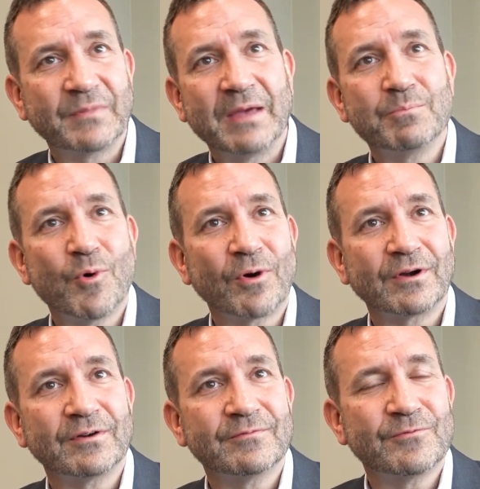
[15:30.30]

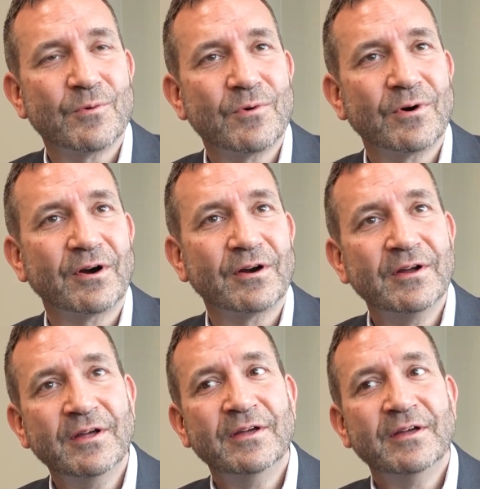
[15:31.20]
important for
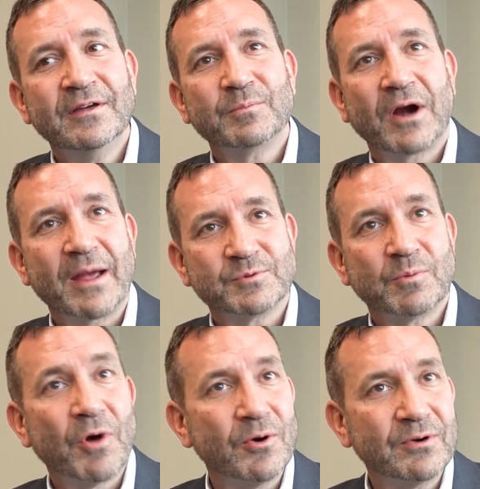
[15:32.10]
perhaps
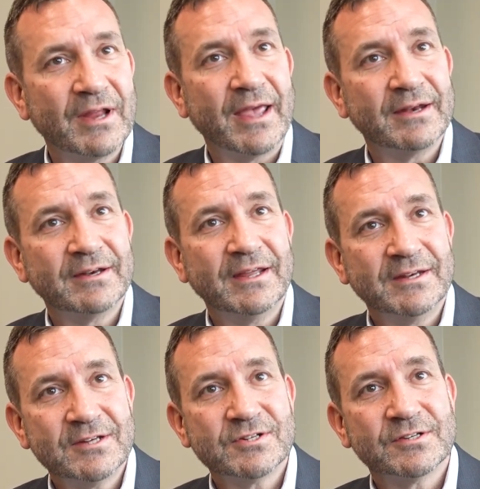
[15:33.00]
remote and
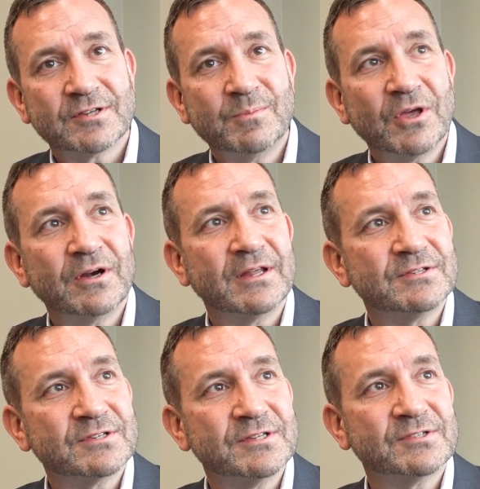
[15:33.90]
indigenous
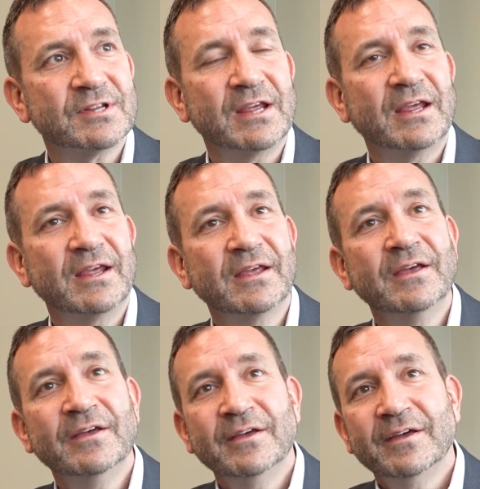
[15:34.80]
communities to see
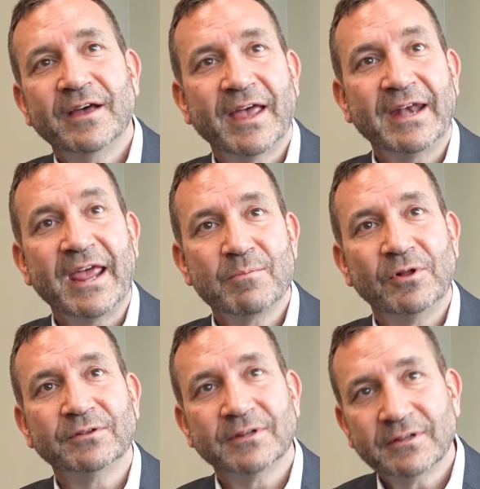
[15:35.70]

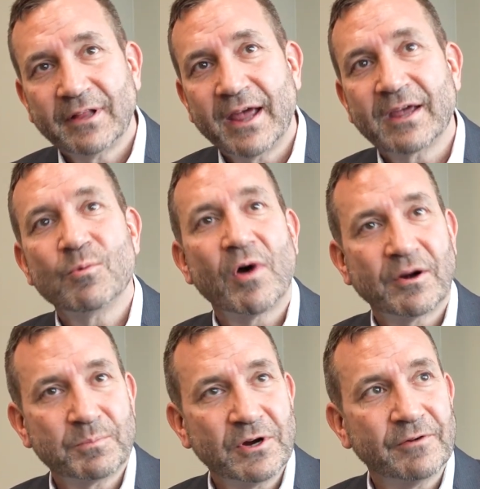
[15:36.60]
enabled, like water
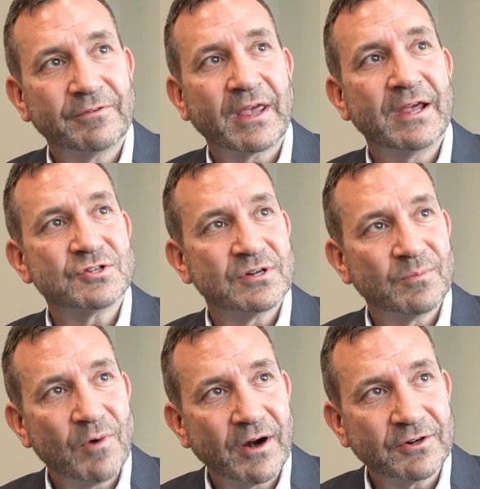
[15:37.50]
purification and
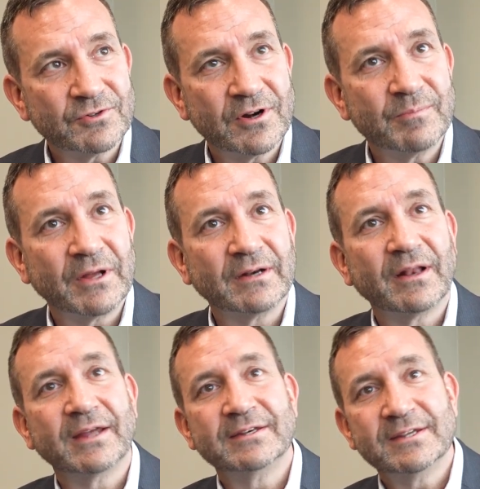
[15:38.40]
water treatment,
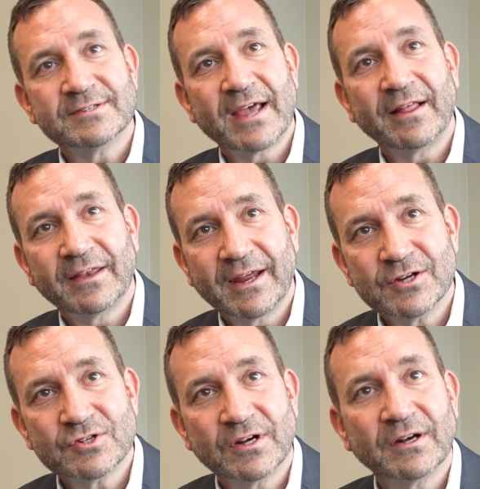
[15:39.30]
like
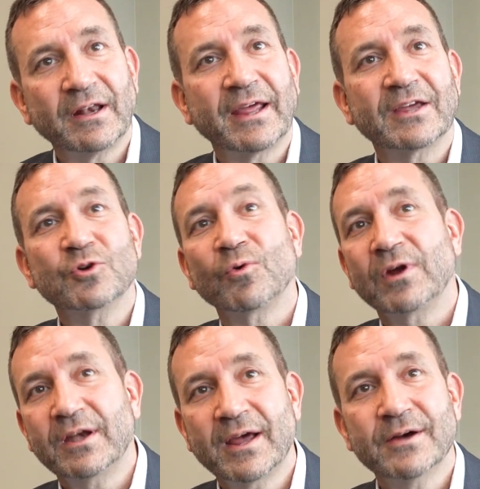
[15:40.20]
desalination, like
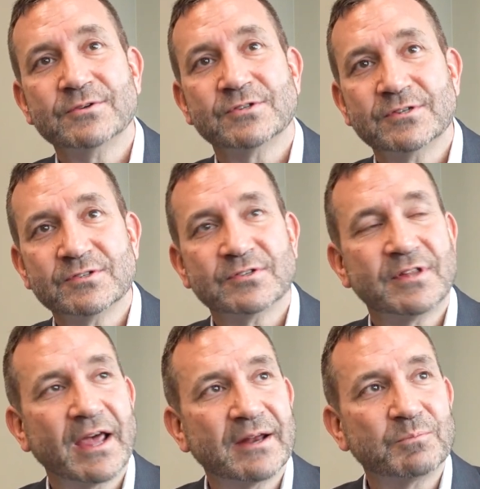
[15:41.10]
greenhouses
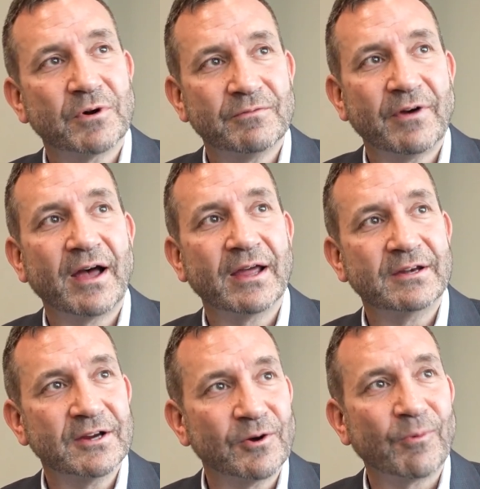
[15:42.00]
that provide
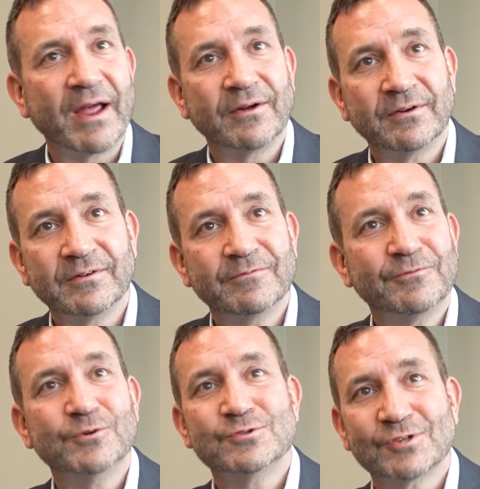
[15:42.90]
year-round
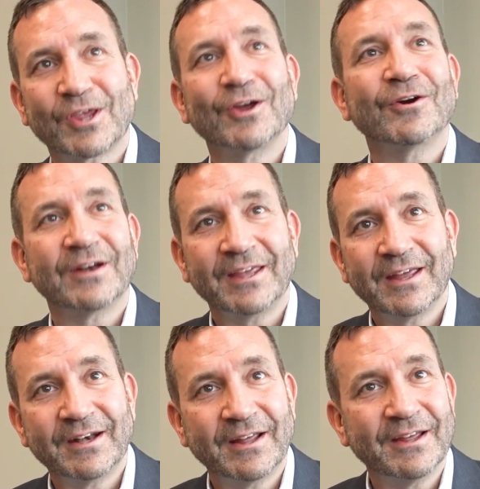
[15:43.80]
food security
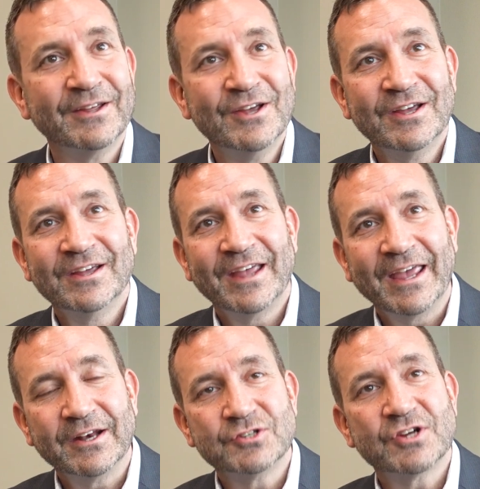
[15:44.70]

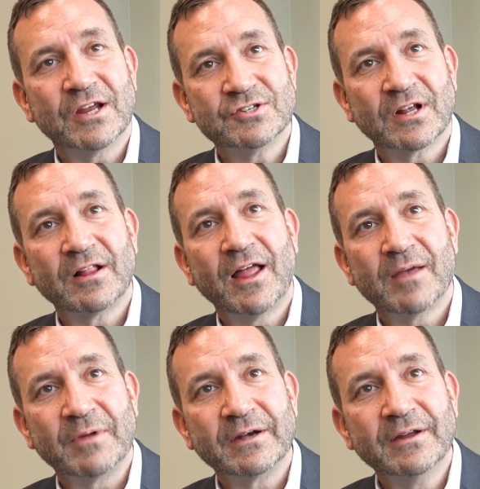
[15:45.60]
in a changing
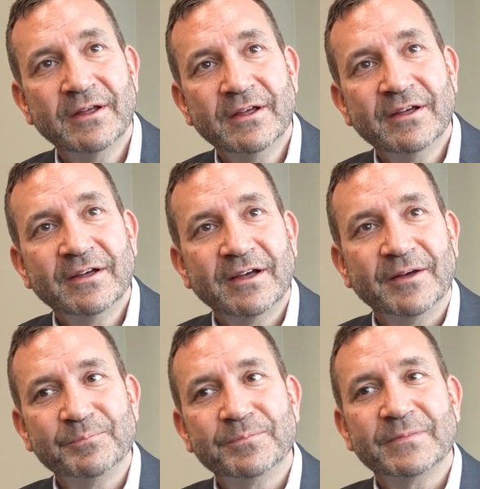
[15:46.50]
climate.
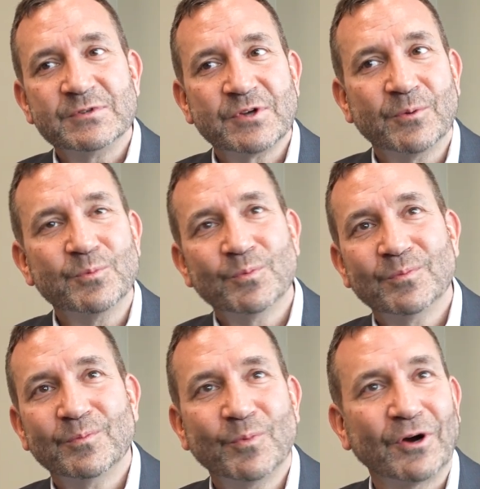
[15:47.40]
So
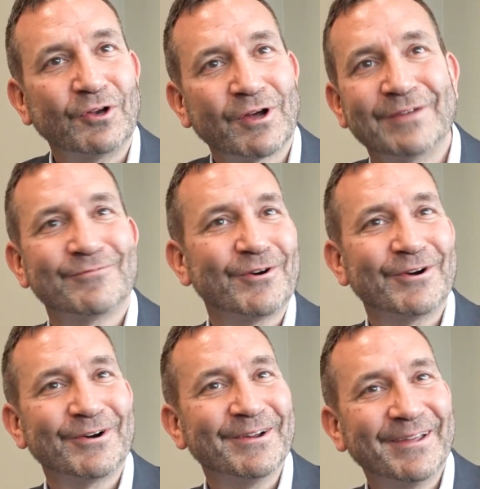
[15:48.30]
we're looking
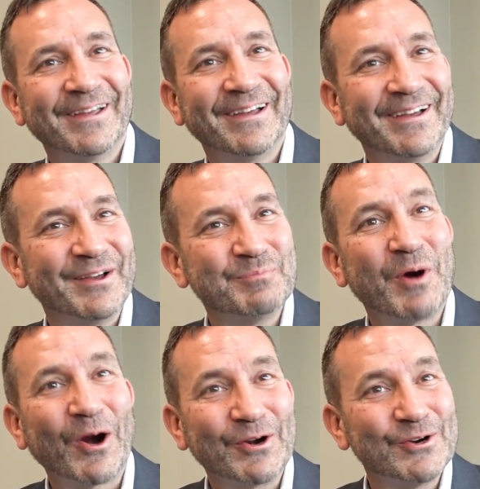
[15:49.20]
for
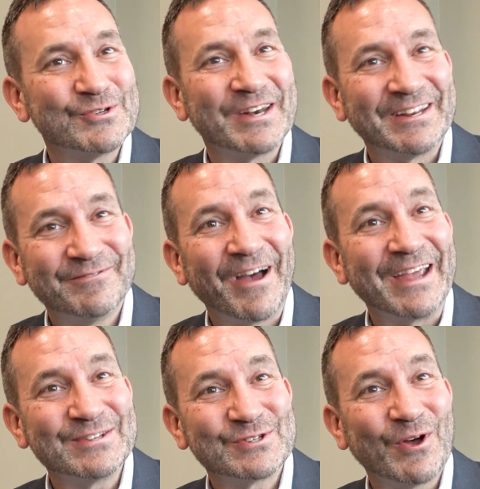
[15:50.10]
partners and
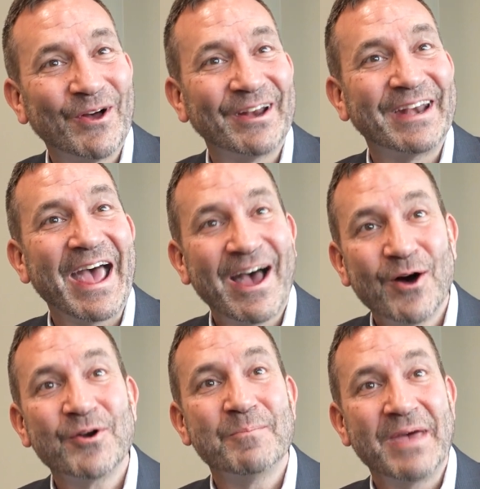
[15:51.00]
advice on
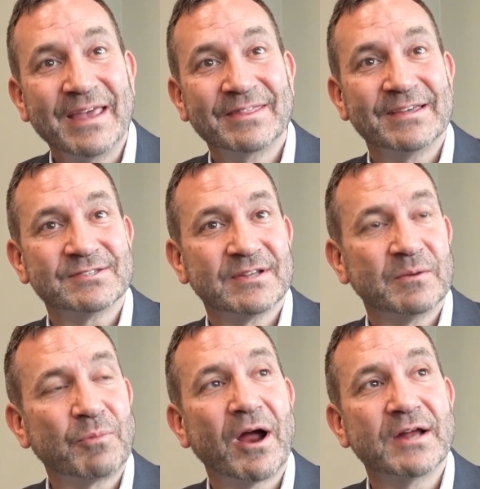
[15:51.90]
how to make this a
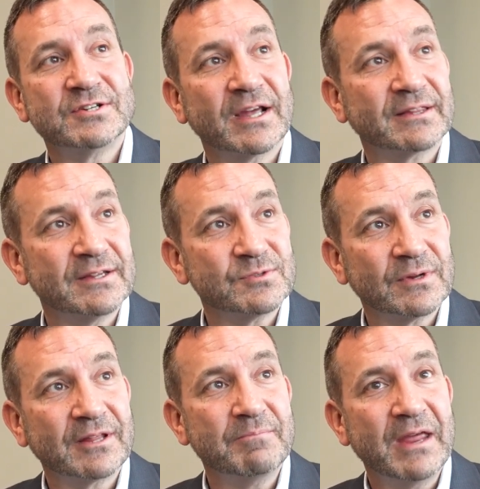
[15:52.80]
project that's
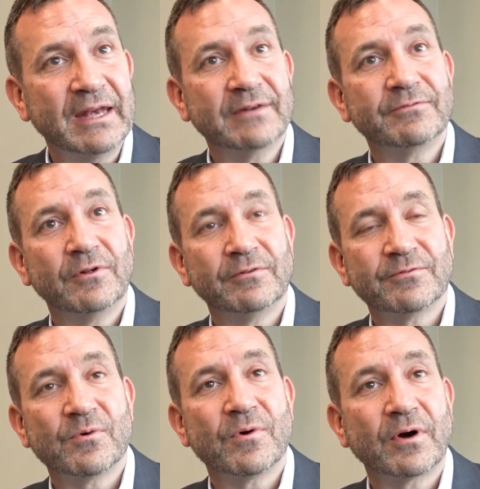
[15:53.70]
really meaningful
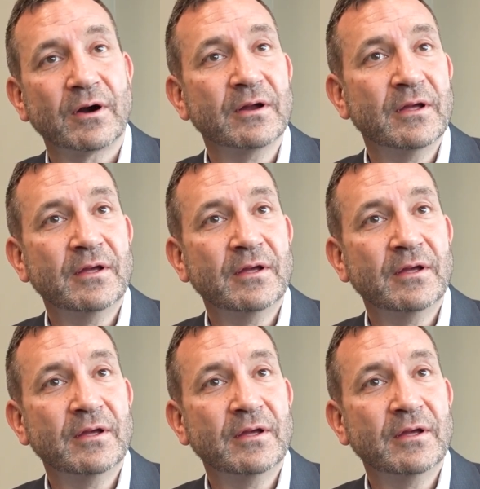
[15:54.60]
for